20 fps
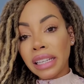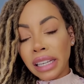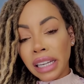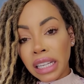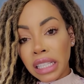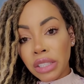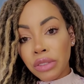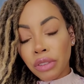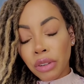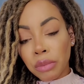
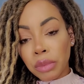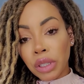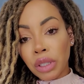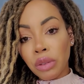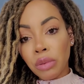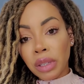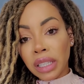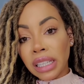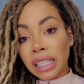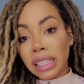needs from you
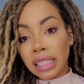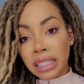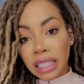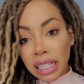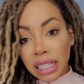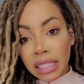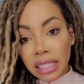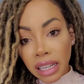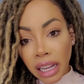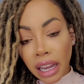when he
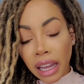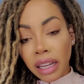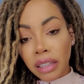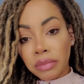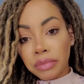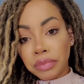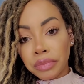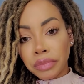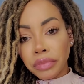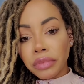does
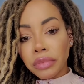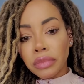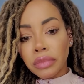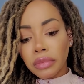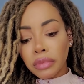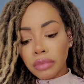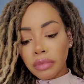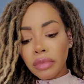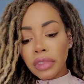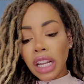that,
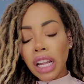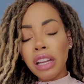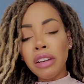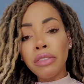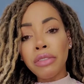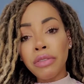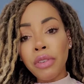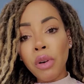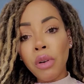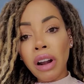and
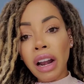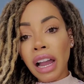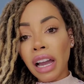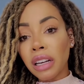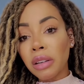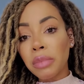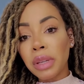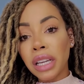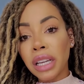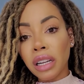four, how
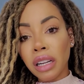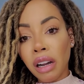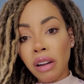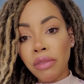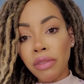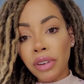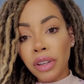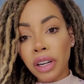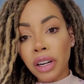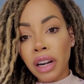to be a
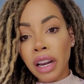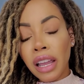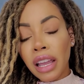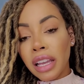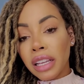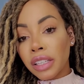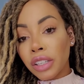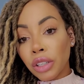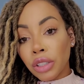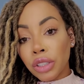comforter,
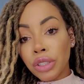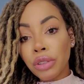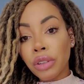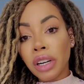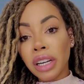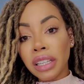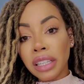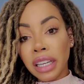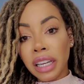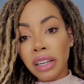nurturer,
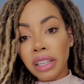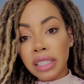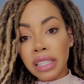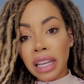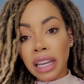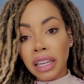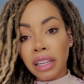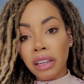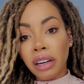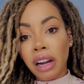and
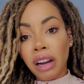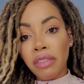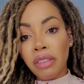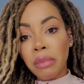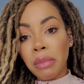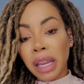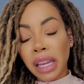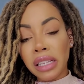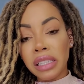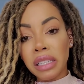caretaker of a
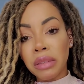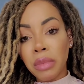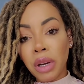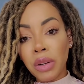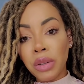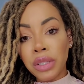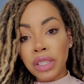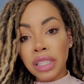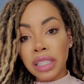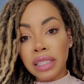man's
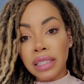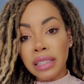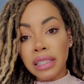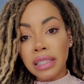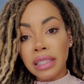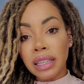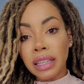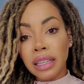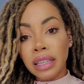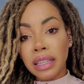
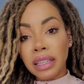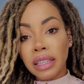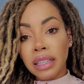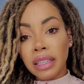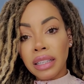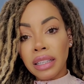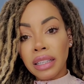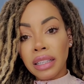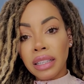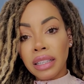emotions.
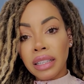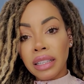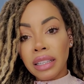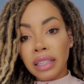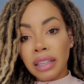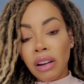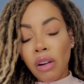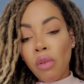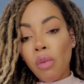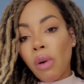
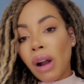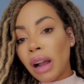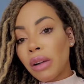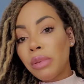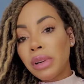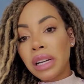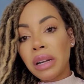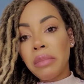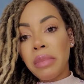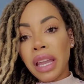Why
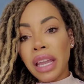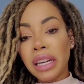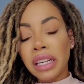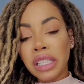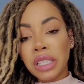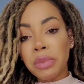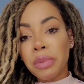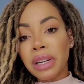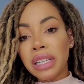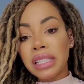would a man
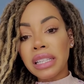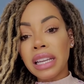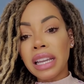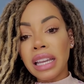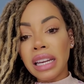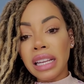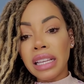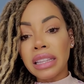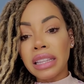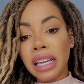express
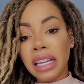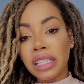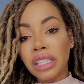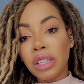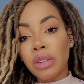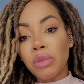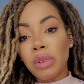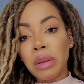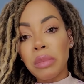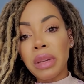anything
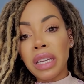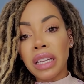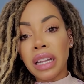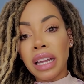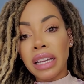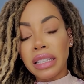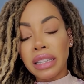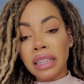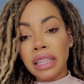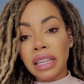to women
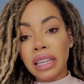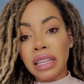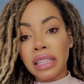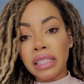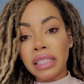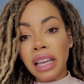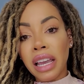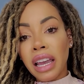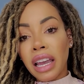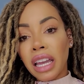like
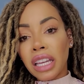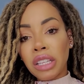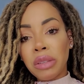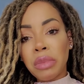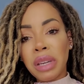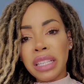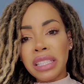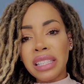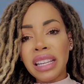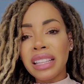this? And you
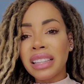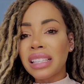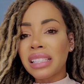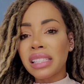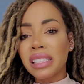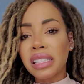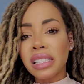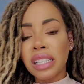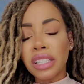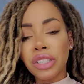may say this
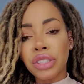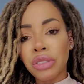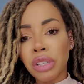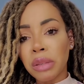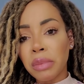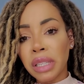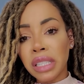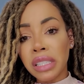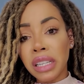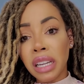is an
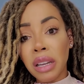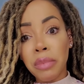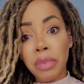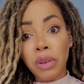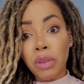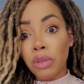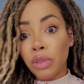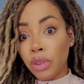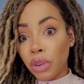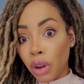extreme
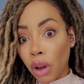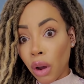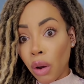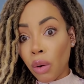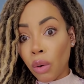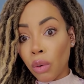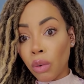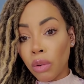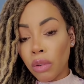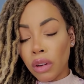example.
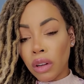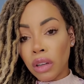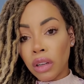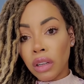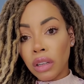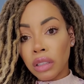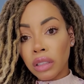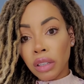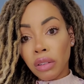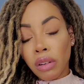No,
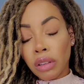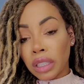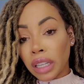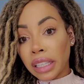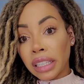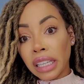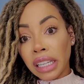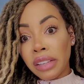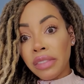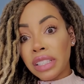there were
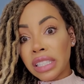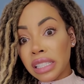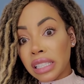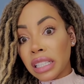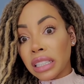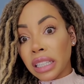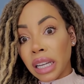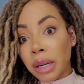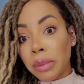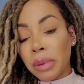like even
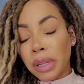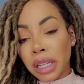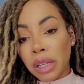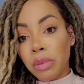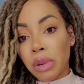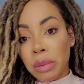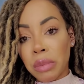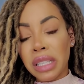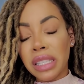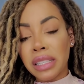celebrity
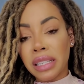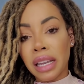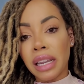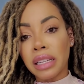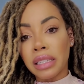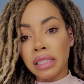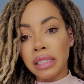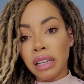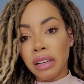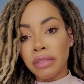women
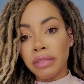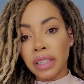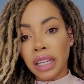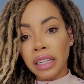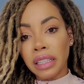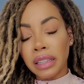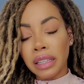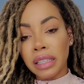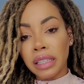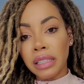saying stuff
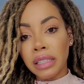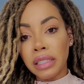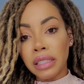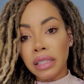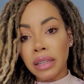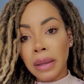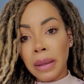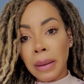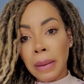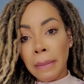like this.
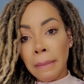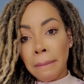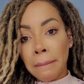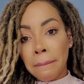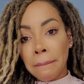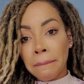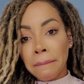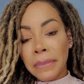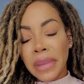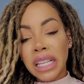
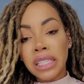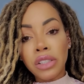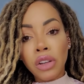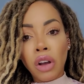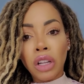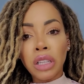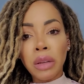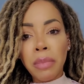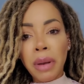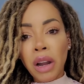That's
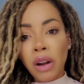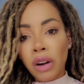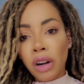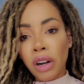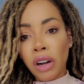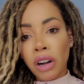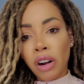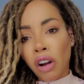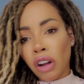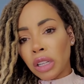all about
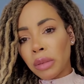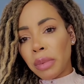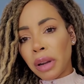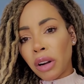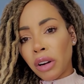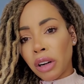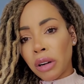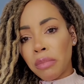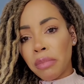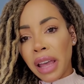her, all
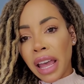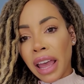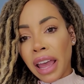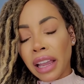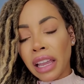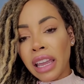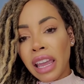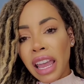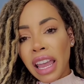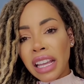about her
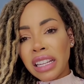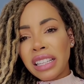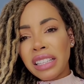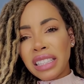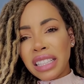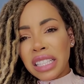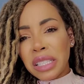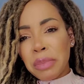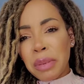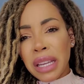bag. And
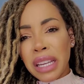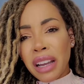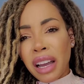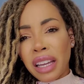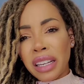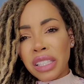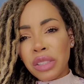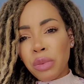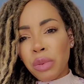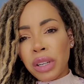let's be
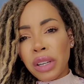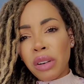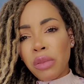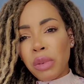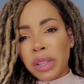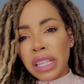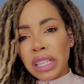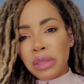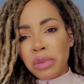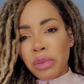honest, what
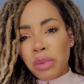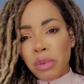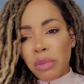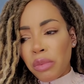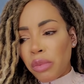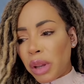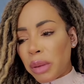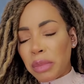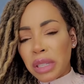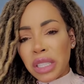are these
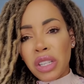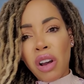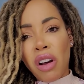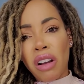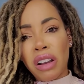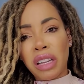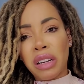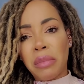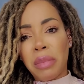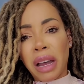women
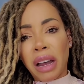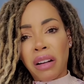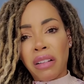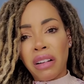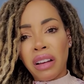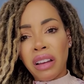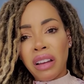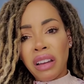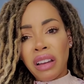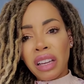talking about?
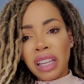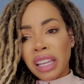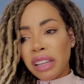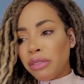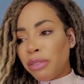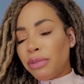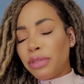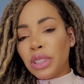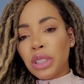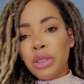Getting
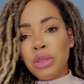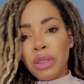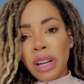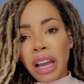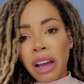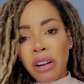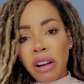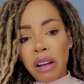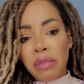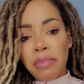flued
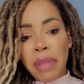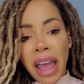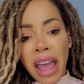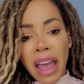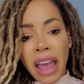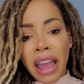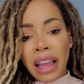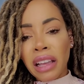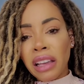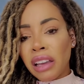out a
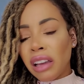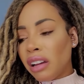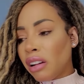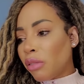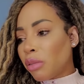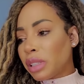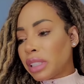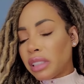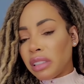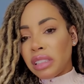bag
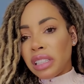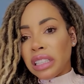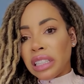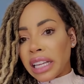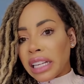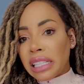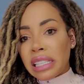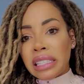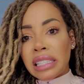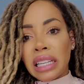with the
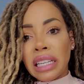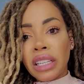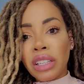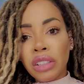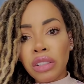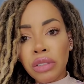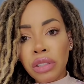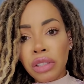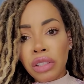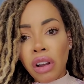latest City
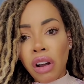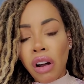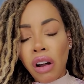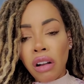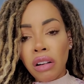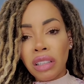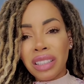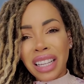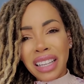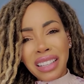Girl
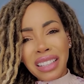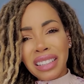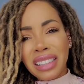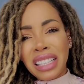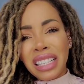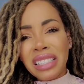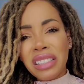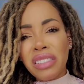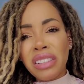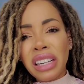song? Like
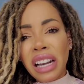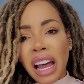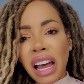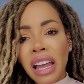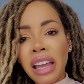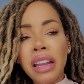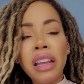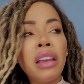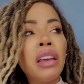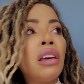these are not